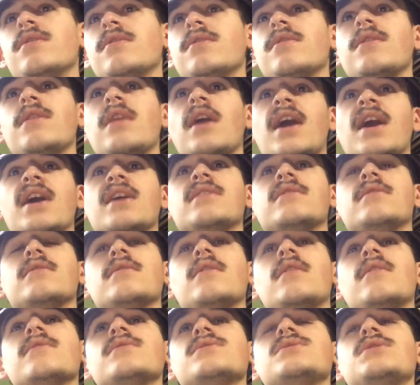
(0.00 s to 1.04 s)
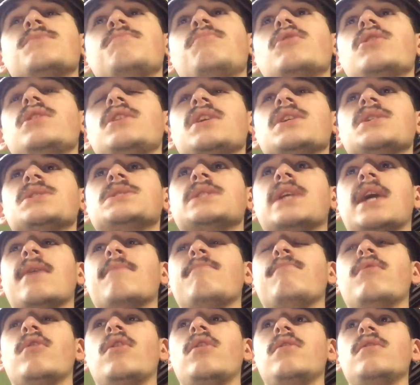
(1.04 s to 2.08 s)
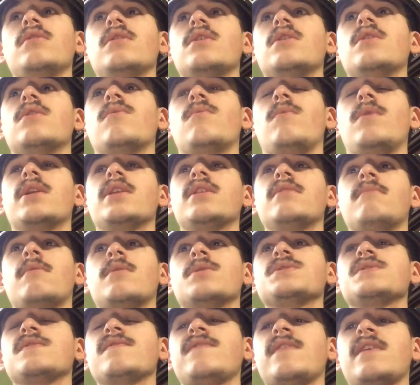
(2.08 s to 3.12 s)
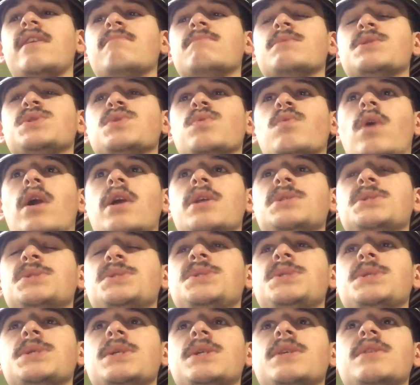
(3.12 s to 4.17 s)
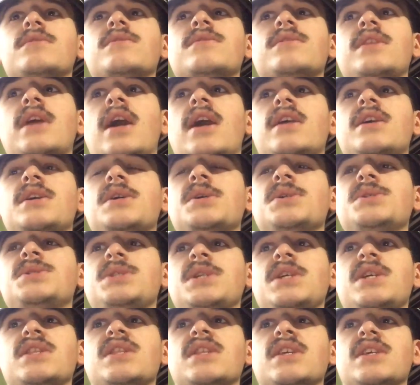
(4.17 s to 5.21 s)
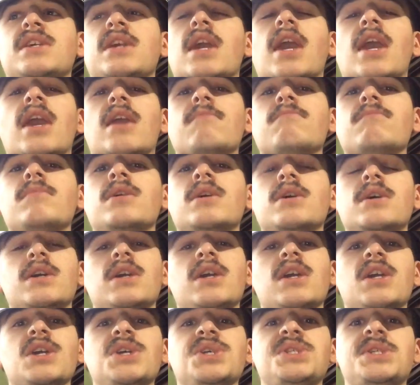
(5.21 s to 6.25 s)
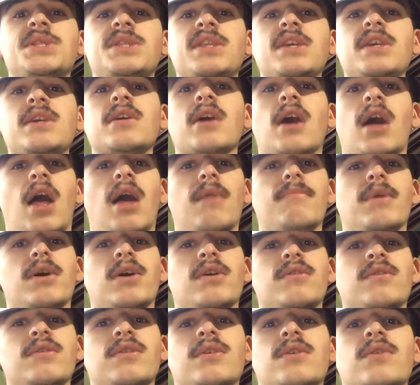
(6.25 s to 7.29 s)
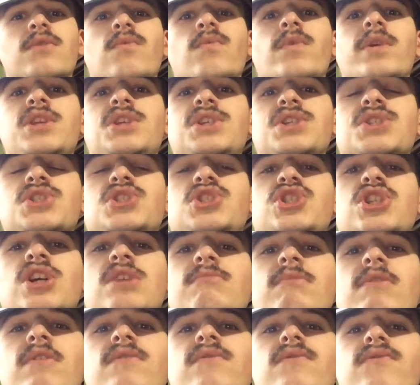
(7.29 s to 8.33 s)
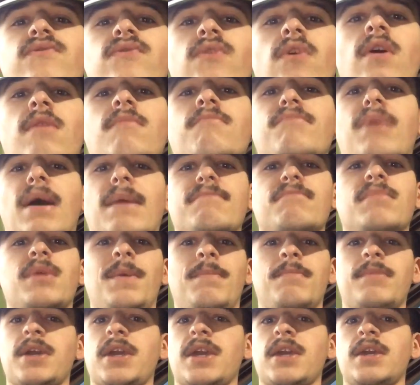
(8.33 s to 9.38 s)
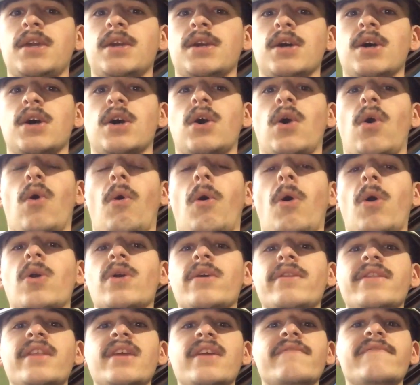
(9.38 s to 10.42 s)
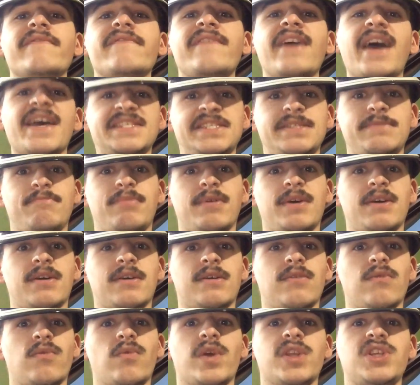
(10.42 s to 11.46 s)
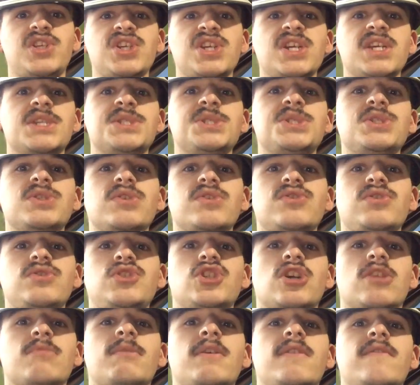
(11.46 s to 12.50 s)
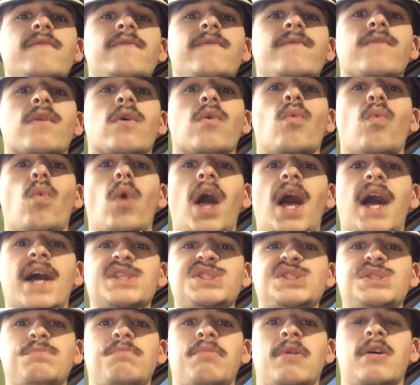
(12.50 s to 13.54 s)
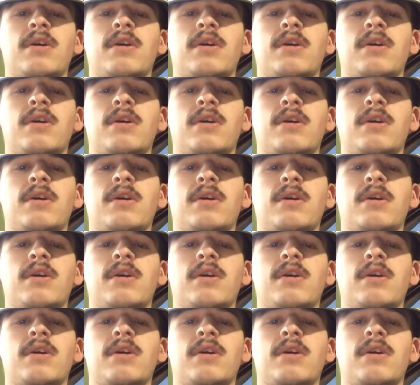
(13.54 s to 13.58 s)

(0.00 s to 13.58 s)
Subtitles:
and to put an example, one of the most famous ones that is in the game is the Hummel, which is German for bumblebee, or the Wespe, which is German for wasp.